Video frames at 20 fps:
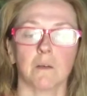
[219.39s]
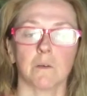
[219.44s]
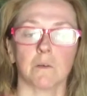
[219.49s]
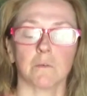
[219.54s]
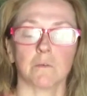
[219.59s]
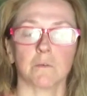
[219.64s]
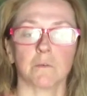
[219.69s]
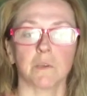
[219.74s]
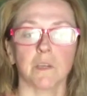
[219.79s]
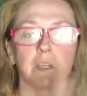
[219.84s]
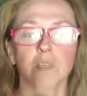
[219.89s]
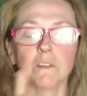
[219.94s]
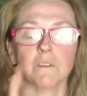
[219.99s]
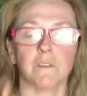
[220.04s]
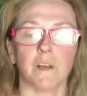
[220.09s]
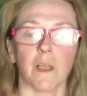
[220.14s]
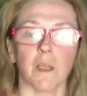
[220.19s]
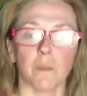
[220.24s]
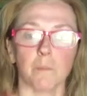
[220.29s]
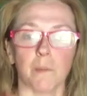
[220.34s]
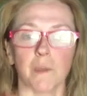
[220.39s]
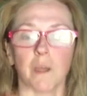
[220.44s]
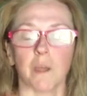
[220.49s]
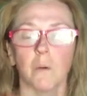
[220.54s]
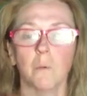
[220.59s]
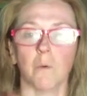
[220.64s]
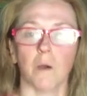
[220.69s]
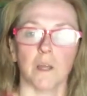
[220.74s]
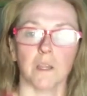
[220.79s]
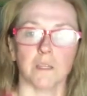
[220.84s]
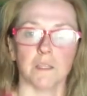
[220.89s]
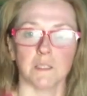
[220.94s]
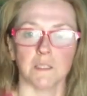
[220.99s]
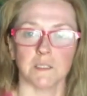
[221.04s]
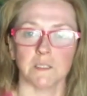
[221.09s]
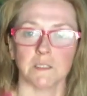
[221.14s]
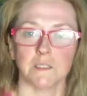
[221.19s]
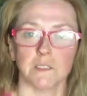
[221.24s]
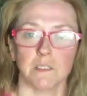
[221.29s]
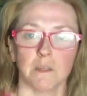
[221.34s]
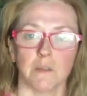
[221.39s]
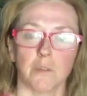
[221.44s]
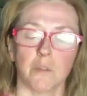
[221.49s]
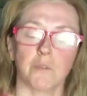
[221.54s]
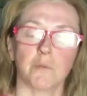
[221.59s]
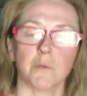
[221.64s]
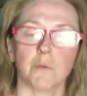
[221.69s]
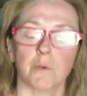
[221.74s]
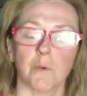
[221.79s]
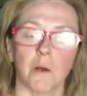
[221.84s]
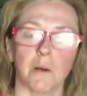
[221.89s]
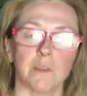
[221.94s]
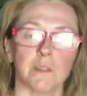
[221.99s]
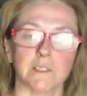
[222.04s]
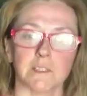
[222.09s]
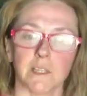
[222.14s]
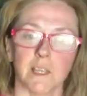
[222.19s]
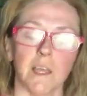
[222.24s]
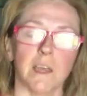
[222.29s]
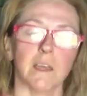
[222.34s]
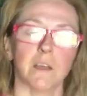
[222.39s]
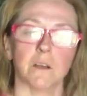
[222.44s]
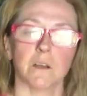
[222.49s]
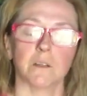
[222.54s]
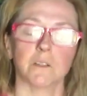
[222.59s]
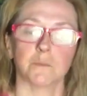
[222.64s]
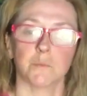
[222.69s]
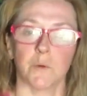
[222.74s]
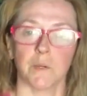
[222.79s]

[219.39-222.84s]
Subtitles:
redeveloping what is through all these layers,